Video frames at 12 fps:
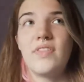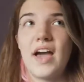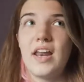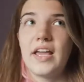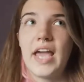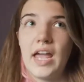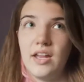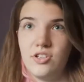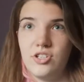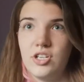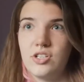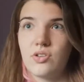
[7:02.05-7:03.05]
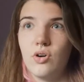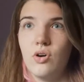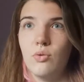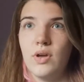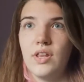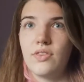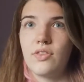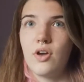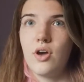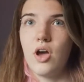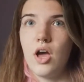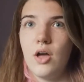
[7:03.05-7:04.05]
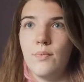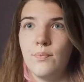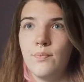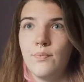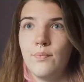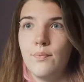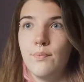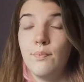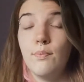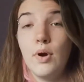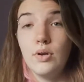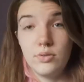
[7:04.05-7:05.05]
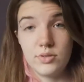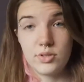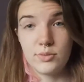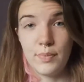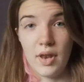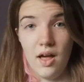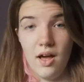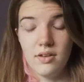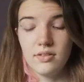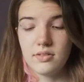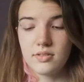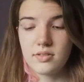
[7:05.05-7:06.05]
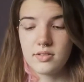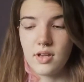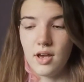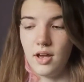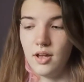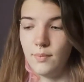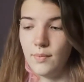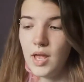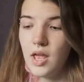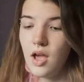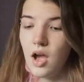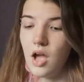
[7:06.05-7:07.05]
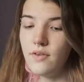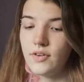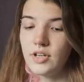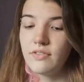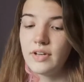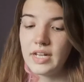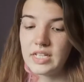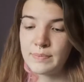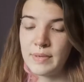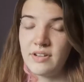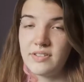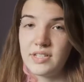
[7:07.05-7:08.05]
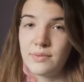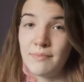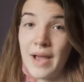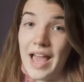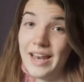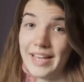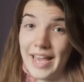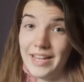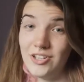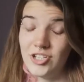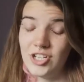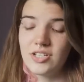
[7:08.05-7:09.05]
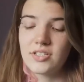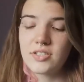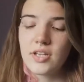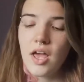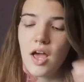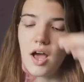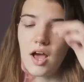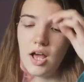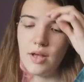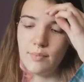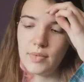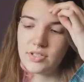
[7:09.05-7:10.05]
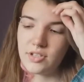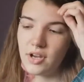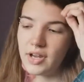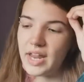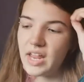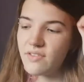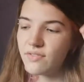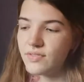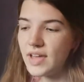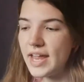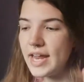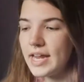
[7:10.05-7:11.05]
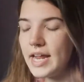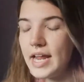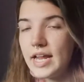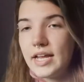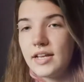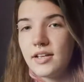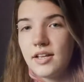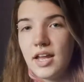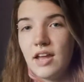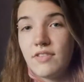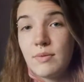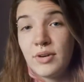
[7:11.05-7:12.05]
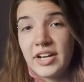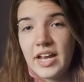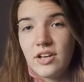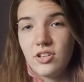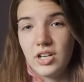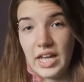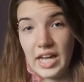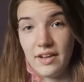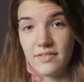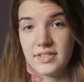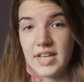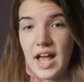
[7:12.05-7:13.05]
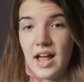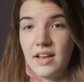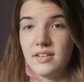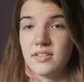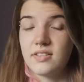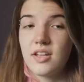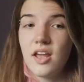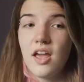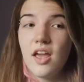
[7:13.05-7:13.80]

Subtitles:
with alocasias, or with most plants, I've only really experienced this with my alocasias. So if they're bringing out new leaves and